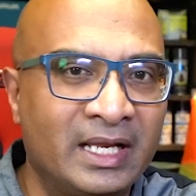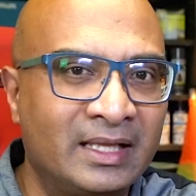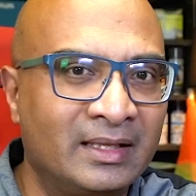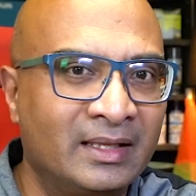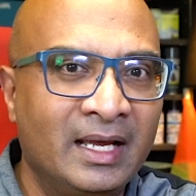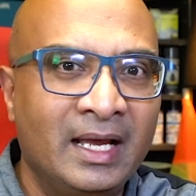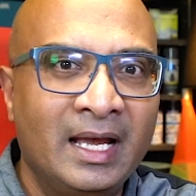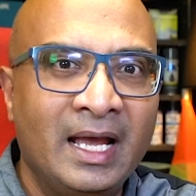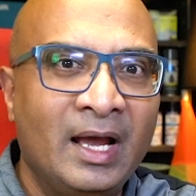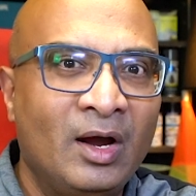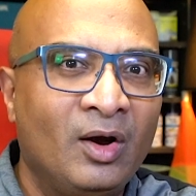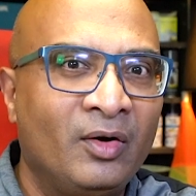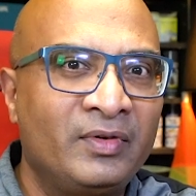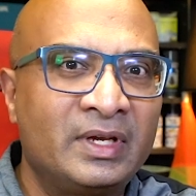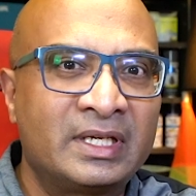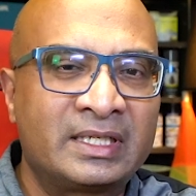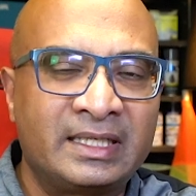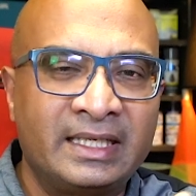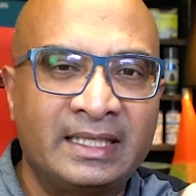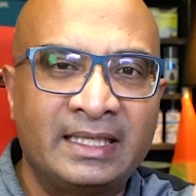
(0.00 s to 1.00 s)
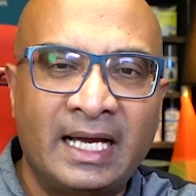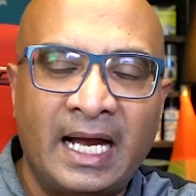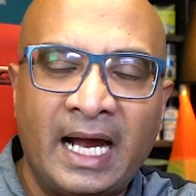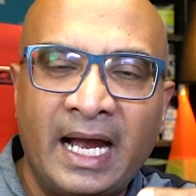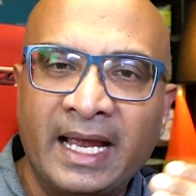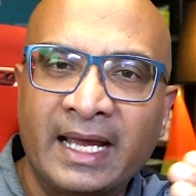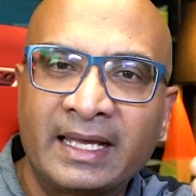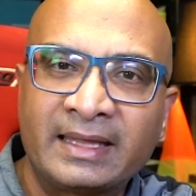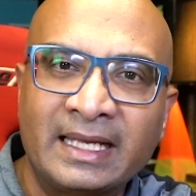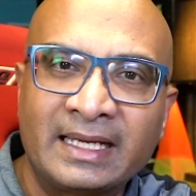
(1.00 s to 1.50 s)
And obviously, the
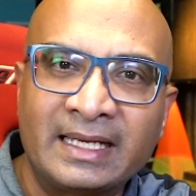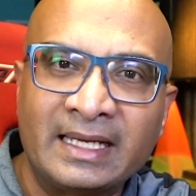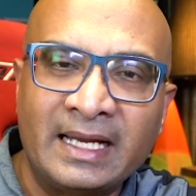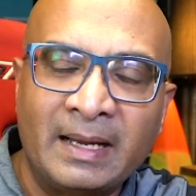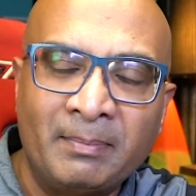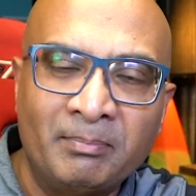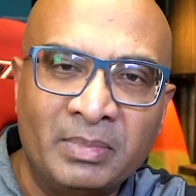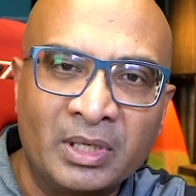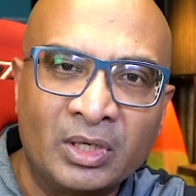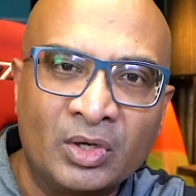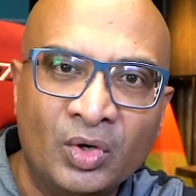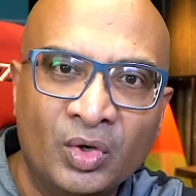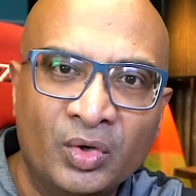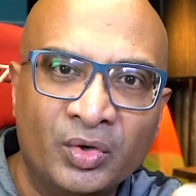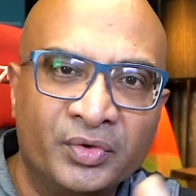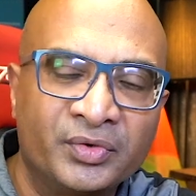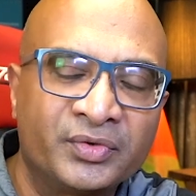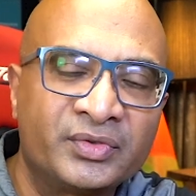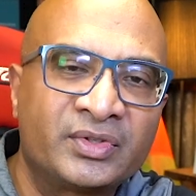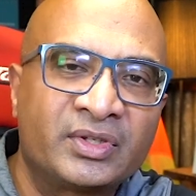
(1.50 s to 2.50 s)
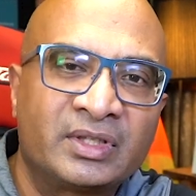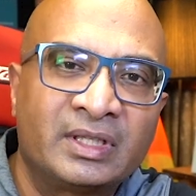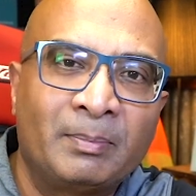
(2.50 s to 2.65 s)
higher that number goes,